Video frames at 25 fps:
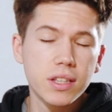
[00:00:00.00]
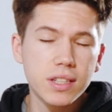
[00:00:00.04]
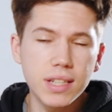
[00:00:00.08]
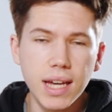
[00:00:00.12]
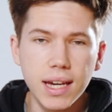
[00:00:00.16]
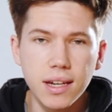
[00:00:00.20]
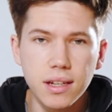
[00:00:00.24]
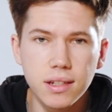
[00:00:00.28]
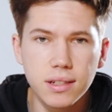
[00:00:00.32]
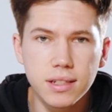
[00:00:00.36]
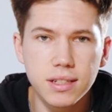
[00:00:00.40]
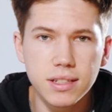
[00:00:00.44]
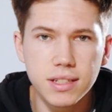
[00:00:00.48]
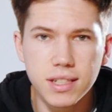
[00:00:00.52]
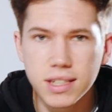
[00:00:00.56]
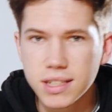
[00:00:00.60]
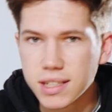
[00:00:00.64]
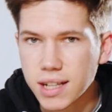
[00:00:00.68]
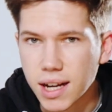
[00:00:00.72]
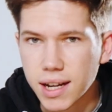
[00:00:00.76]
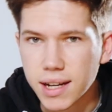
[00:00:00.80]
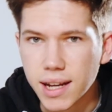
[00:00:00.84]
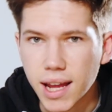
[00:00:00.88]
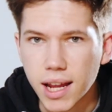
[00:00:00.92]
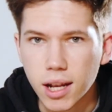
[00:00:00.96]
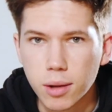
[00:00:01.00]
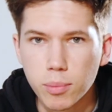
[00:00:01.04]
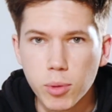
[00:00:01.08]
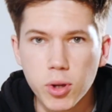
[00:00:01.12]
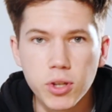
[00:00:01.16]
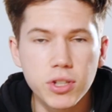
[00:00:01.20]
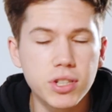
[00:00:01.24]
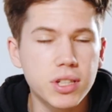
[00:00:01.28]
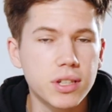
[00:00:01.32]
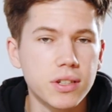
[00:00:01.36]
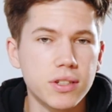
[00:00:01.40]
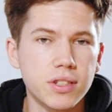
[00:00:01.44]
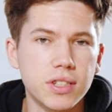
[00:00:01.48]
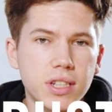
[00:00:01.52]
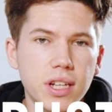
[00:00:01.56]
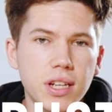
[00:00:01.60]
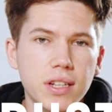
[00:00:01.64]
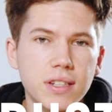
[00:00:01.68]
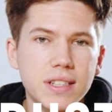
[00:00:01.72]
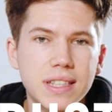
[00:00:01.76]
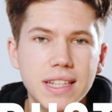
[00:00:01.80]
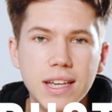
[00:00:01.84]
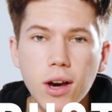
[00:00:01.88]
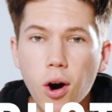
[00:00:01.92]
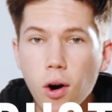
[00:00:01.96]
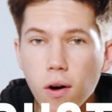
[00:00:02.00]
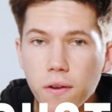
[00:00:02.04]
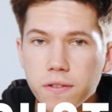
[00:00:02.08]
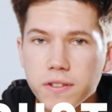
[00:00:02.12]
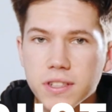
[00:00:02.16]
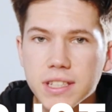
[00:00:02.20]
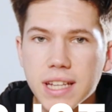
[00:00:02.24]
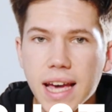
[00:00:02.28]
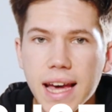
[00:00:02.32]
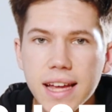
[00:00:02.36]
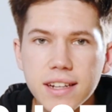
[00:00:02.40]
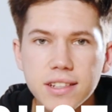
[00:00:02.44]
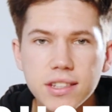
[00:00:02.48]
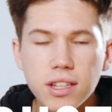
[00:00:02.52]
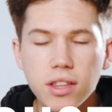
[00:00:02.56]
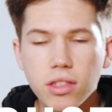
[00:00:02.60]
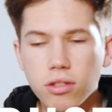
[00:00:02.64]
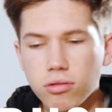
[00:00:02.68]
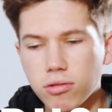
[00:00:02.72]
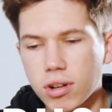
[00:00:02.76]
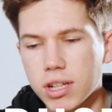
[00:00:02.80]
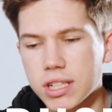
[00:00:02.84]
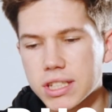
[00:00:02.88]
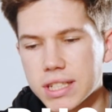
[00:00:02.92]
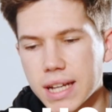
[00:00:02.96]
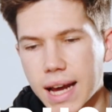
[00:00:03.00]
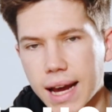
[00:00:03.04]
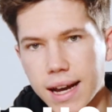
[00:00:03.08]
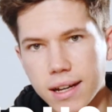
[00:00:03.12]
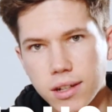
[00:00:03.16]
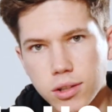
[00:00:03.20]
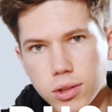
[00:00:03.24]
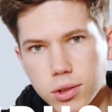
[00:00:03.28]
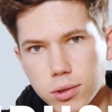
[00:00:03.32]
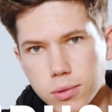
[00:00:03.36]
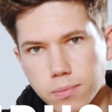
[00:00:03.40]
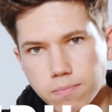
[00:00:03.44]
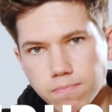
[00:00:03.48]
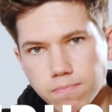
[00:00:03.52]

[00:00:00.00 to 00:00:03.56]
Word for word: The second design element concerns the offset thrust angle.